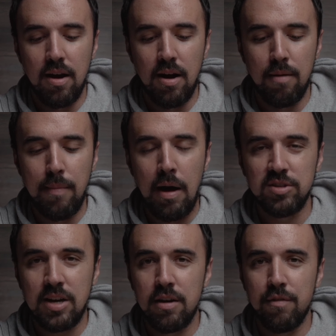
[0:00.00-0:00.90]
I was
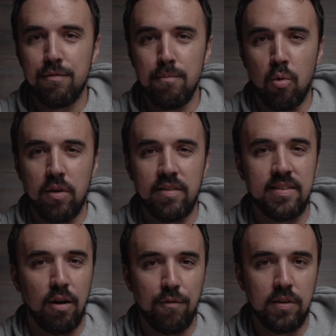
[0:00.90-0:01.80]
kind of more
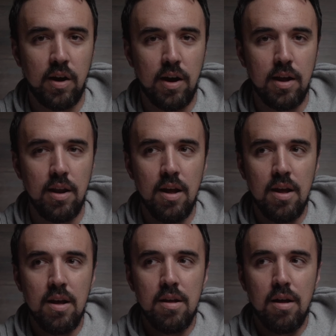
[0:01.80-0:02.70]
self-taught
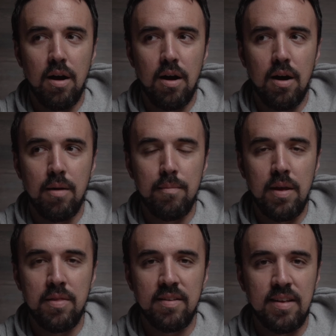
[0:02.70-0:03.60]

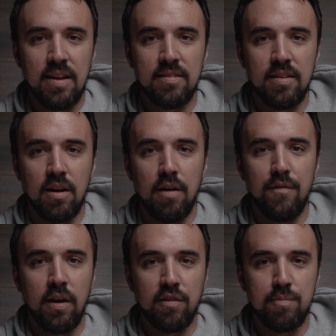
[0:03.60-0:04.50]
in the sense of
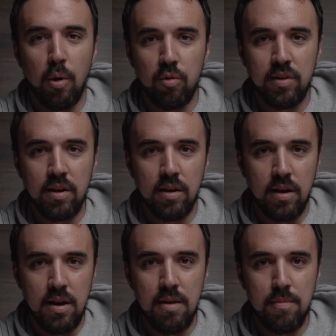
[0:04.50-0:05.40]
exposing
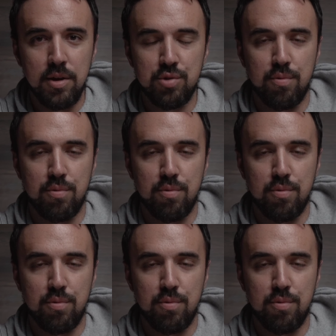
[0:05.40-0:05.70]
an image